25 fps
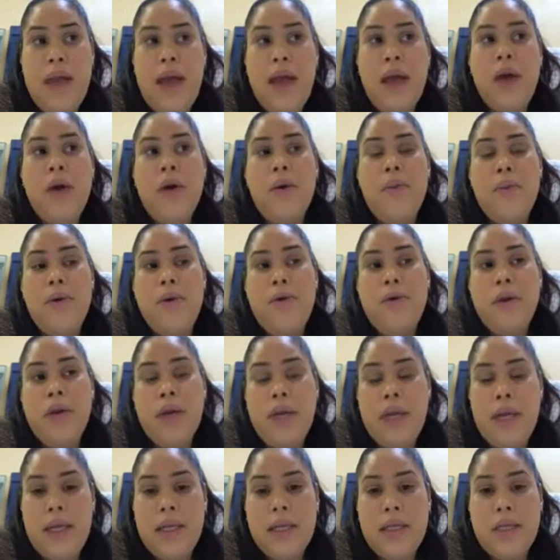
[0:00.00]
and
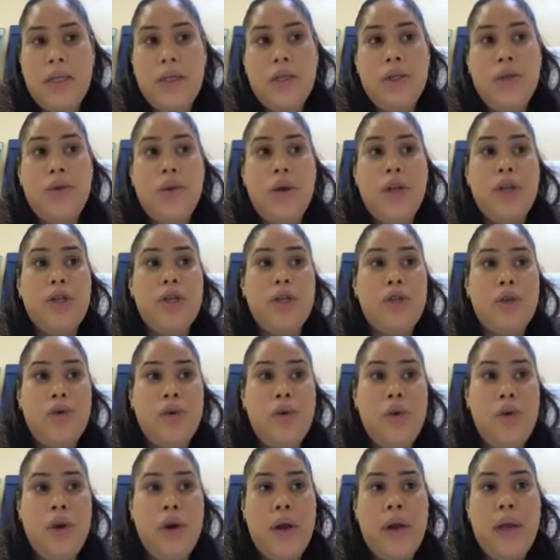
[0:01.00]
communities to
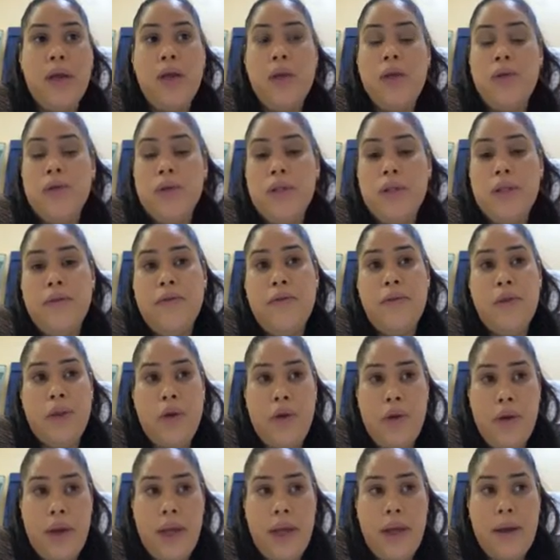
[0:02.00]
ensure inclusive
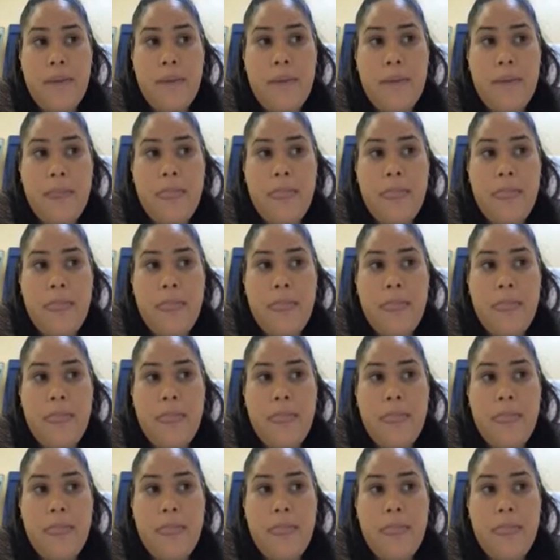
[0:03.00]
learning,